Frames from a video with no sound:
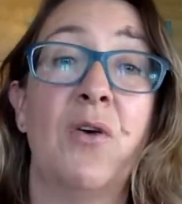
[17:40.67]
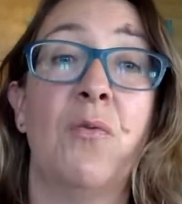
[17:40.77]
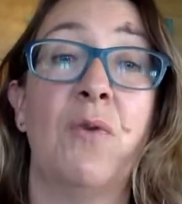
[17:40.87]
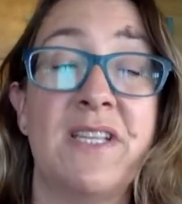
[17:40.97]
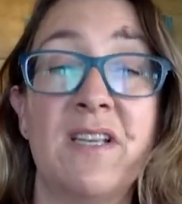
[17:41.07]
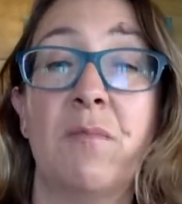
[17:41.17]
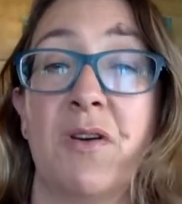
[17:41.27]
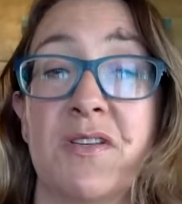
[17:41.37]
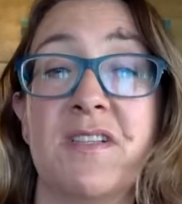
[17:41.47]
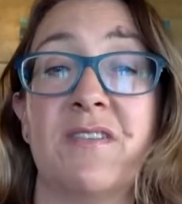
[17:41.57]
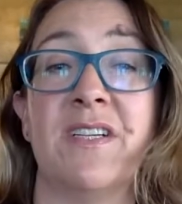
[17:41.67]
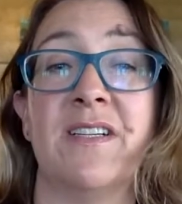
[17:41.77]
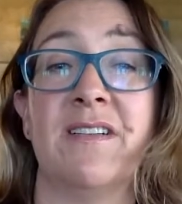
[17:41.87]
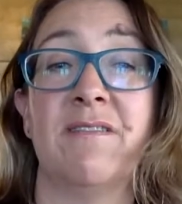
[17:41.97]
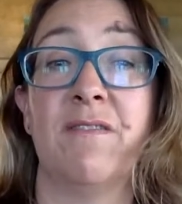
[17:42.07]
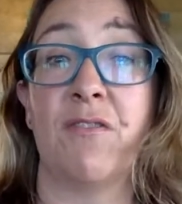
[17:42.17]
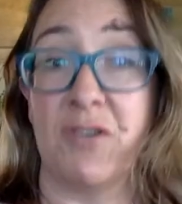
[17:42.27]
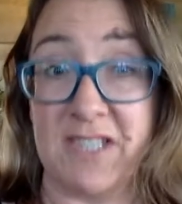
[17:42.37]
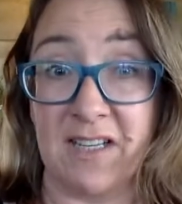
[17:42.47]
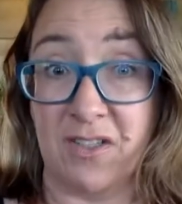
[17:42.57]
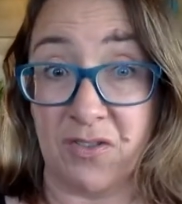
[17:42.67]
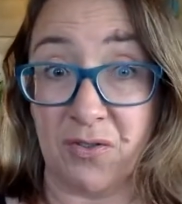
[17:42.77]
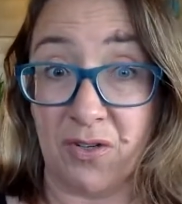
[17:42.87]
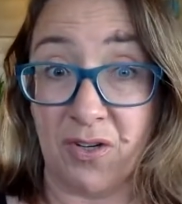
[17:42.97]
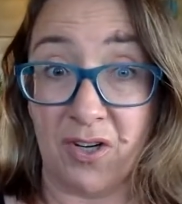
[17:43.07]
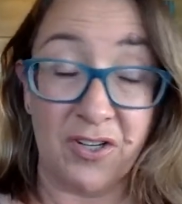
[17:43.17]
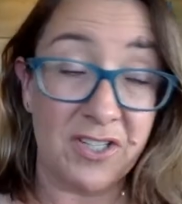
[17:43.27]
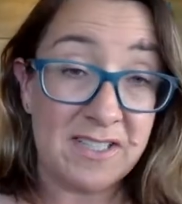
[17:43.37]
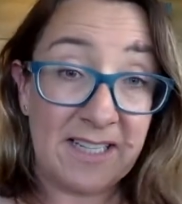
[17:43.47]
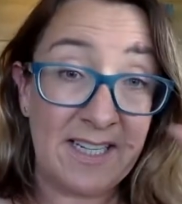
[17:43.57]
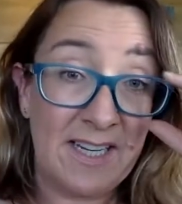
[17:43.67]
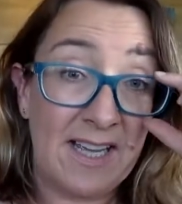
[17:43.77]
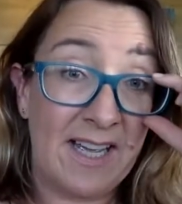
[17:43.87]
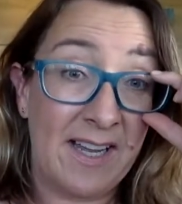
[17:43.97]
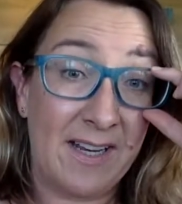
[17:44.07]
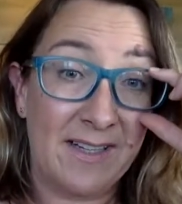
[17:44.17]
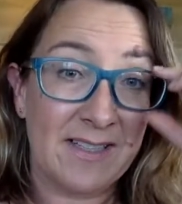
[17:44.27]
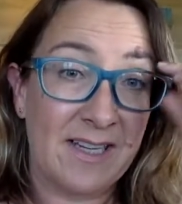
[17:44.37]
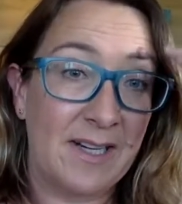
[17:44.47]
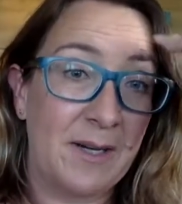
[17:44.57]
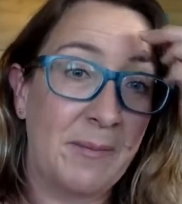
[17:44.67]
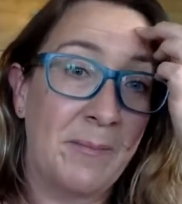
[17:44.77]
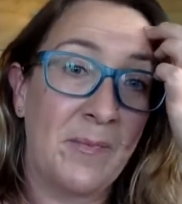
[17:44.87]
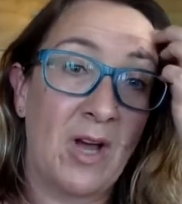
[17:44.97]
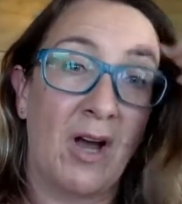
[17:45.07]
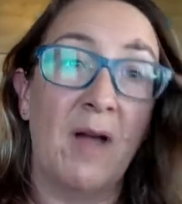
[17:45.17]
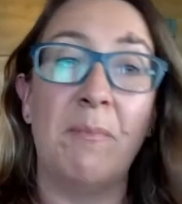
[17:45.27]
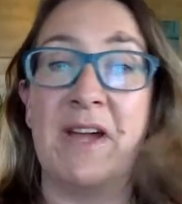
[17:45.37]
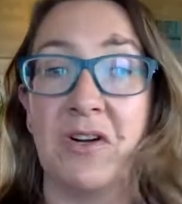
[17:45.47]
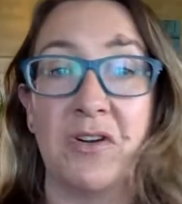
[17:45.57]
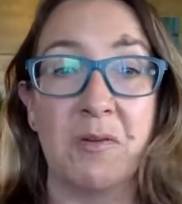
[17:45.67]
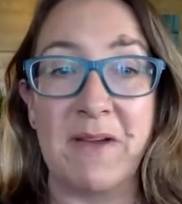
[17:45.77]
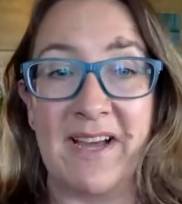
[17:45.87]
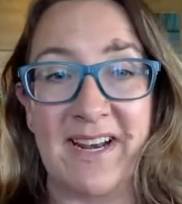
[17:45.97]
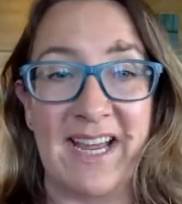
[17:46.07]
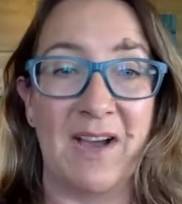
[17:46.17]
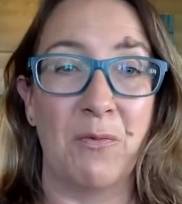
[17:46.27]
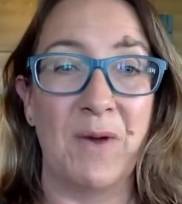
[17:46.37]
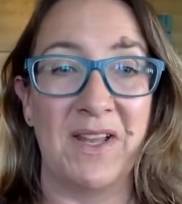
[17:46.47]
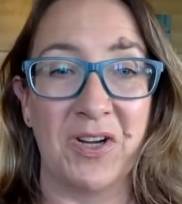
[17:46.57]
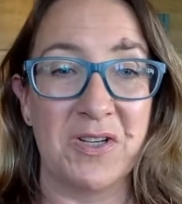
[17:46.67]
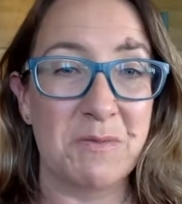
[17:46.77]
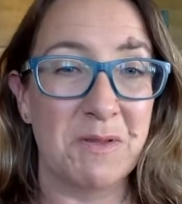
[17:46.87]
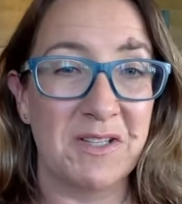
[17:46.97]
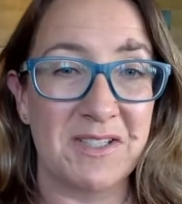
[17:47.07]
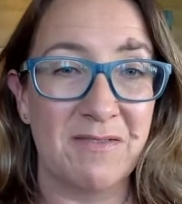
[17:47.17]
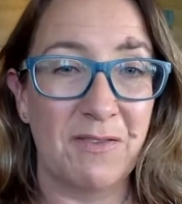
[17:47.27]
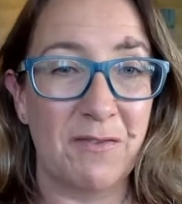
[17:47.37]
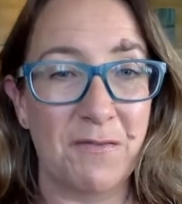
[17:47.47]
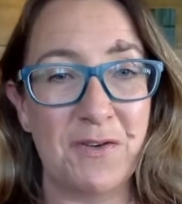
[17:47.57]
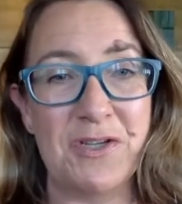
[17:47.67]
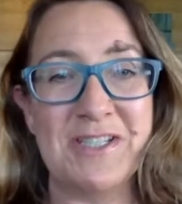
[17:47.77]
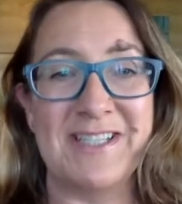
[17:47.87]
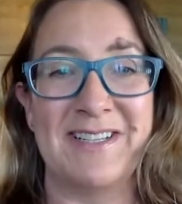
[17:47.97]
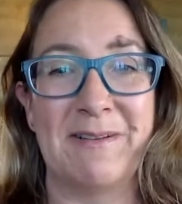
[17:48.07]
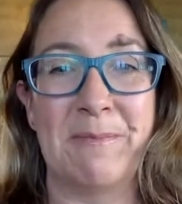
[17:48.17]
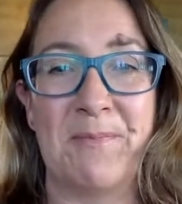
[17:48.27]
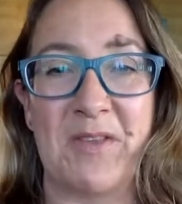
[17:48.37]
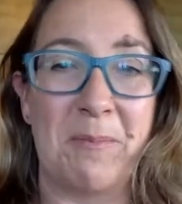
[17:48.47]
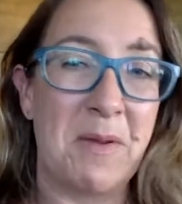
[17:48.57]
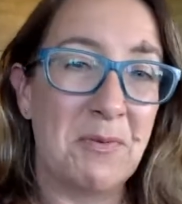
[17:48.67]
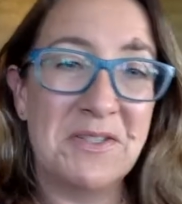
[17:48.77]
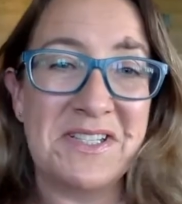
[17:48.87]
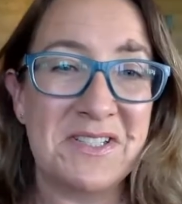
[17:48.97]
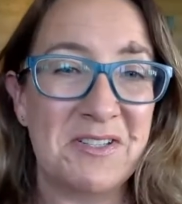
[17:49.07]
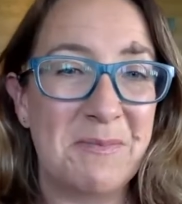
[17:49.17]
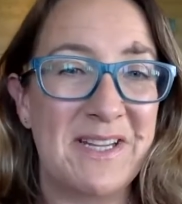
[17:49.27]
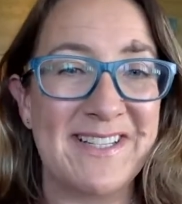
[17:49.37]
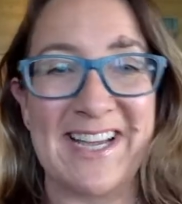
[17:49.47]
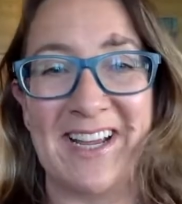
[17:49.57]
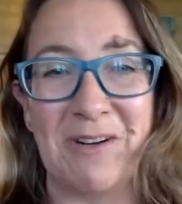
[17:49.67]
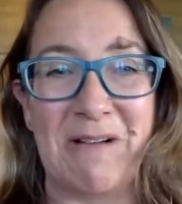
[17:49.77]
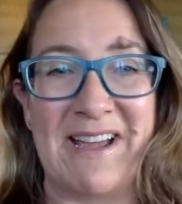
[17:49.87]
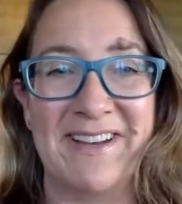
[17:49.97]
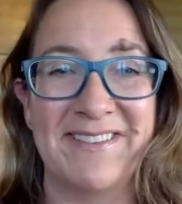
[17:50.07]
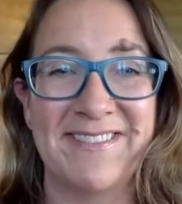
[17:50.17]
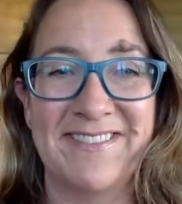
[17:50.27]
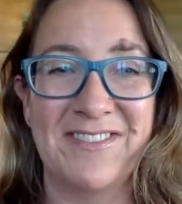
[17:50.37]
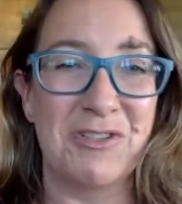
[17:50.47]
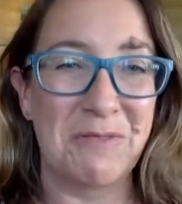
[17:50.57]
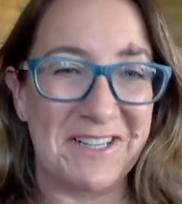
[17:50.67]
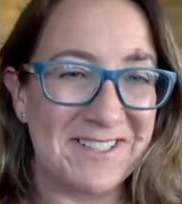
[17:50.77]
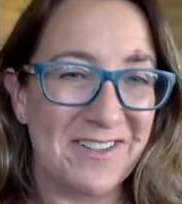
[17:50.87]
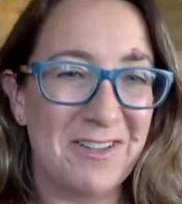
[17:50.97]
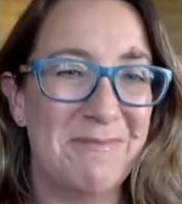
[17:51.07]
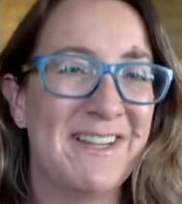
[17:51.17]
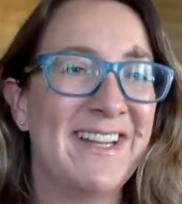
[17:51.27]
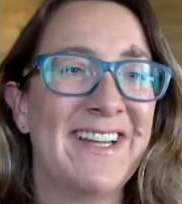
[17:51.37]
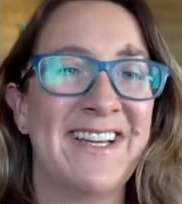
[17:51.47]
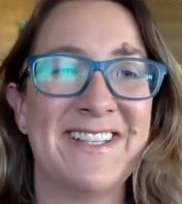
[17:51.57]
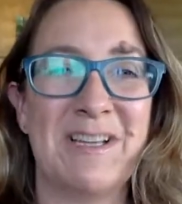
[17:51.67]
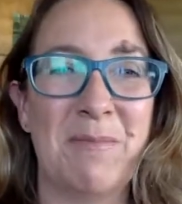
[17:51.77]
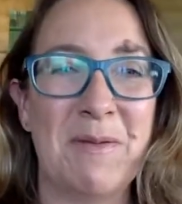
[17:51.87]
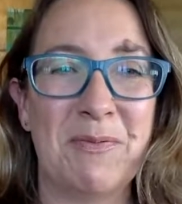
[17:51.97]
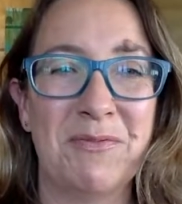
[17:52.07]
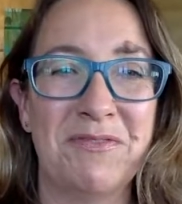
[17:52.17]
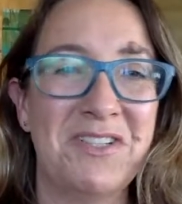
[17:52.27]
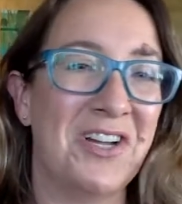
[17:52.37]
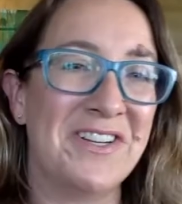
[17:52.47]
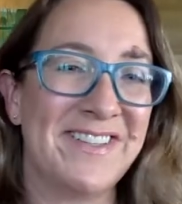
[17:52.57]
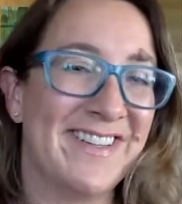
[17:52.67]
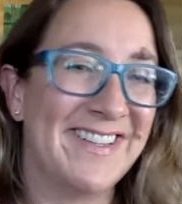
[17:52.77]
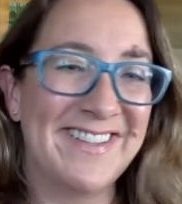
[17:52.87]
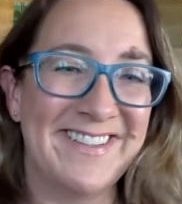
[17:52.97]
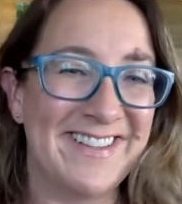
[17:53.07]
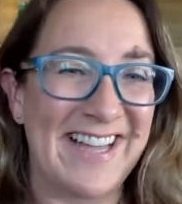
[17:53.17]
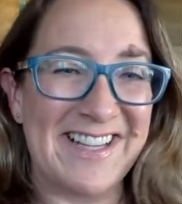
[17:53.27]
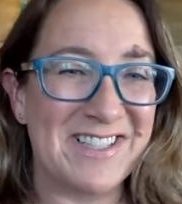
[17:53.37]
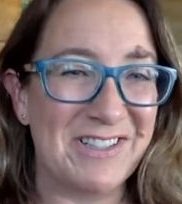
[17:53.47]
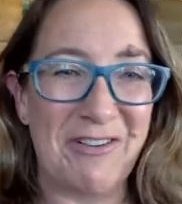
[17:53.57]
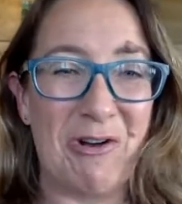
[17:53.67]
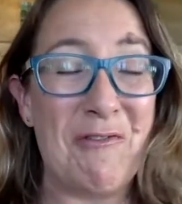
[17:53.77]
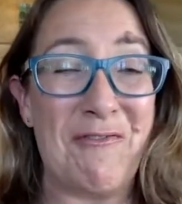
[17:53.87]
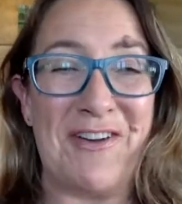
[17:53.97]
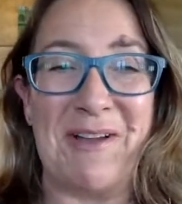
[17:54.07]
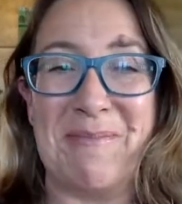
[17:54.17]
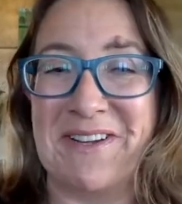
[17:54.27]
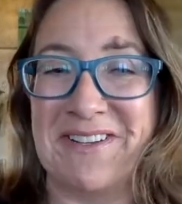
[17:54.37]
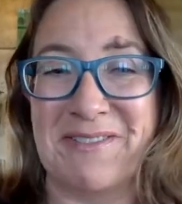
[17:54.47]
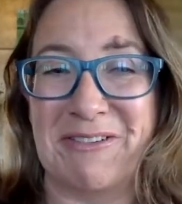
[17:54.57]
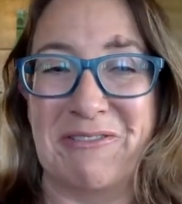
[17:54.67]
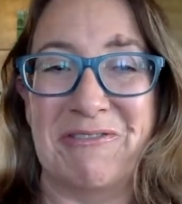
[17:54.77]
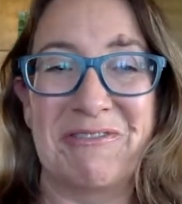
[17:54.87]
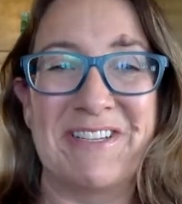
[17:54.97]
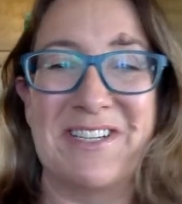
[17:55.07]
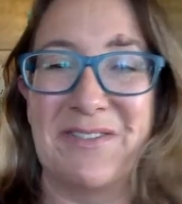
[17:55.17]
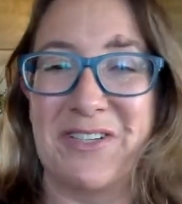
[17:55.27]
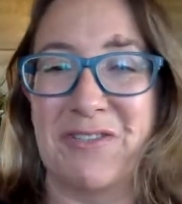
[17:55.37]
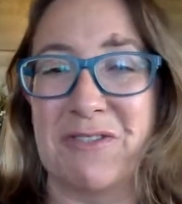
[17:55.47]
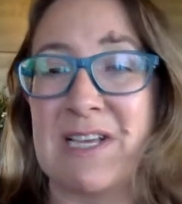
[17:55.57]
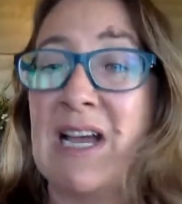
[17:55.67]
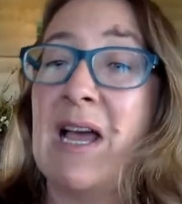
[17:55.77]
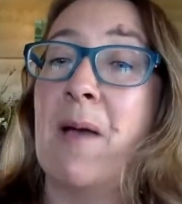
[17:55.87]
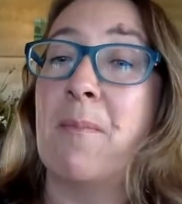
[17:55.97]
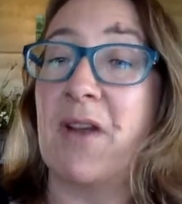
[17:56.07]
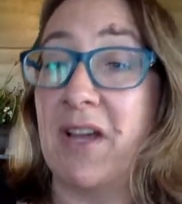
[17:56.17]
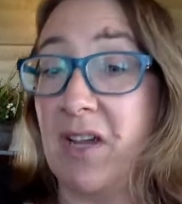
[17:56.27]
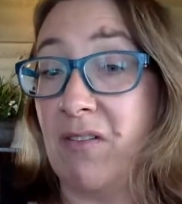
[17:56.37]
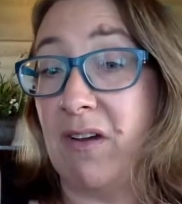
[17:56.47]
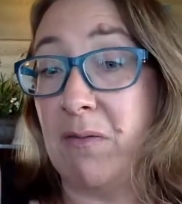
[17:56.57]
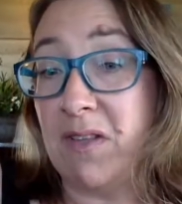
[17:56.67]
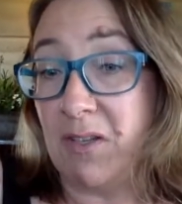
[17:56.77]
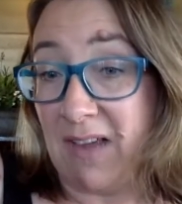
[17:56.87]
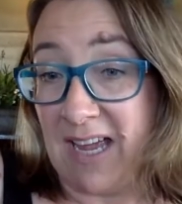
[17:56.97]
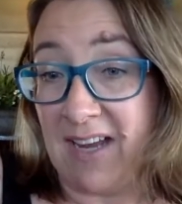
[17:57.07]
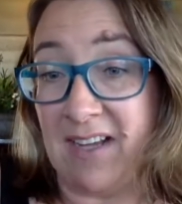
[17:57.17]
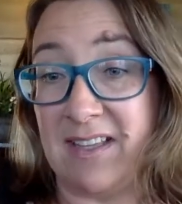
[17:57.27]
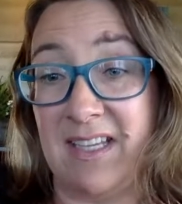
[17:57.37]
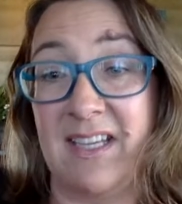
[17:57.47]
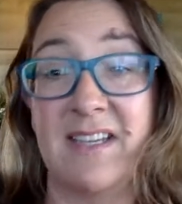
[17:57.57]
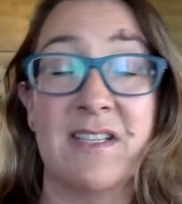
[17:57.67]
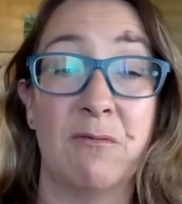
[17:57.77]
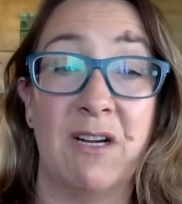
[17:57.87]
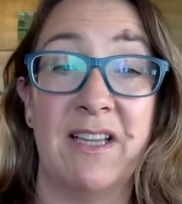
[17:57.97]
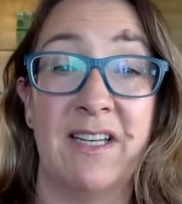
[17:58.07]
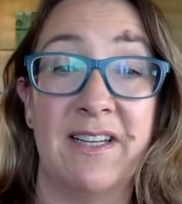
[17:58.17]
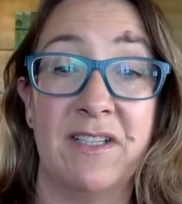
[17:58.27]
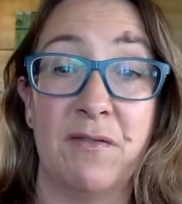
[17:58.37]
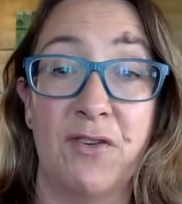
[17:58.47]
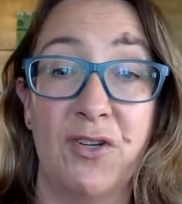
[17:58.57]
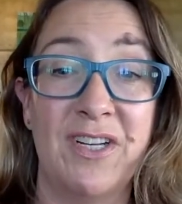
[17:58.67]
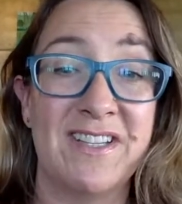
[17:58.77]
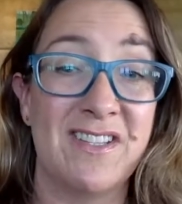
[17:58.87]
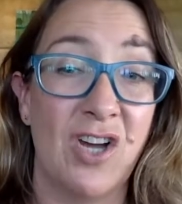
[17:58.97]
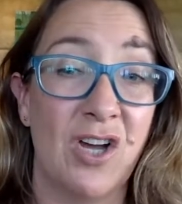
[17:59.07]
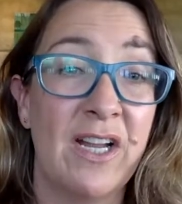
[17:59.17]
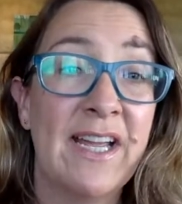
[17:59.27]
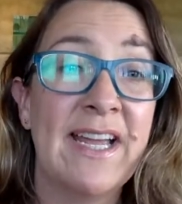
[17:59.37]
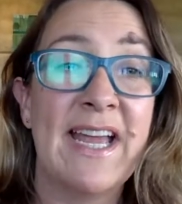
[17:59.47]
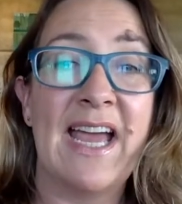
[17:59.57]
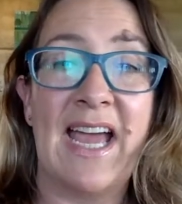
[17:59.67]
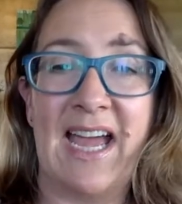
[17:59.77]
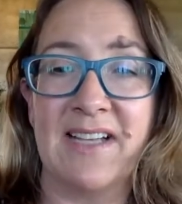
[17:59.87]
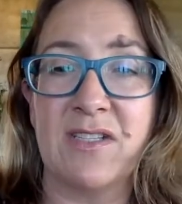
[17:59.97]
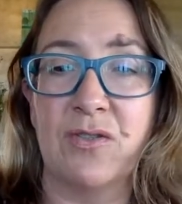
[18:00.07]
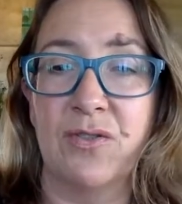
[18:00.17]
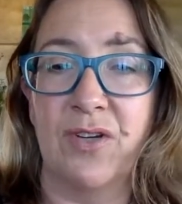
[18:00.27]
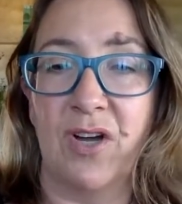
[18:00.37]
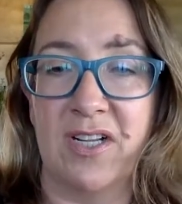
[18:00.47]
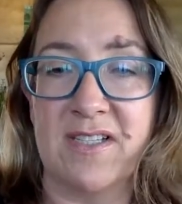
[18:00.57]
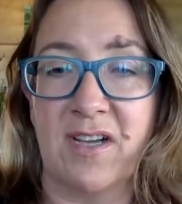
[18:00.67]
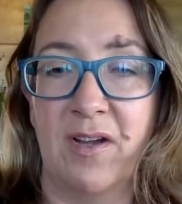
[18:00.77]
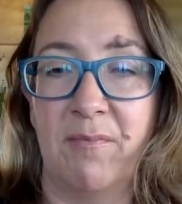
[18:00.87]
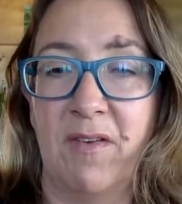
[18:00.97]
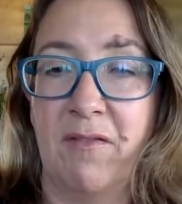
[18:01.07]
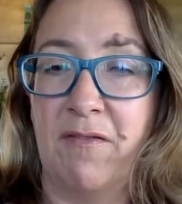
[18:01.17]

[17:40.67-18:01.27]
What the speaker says: We sell most of it through cellar door, honestly, and I bang on about how well it goes with lots of different foods, and some people listen to me and take it away and do what I tell them, and some people don't, and that's all fine because we're all individuals. But I agree with you, Anne. I think it is a wine that needs food. It's not as good on its own.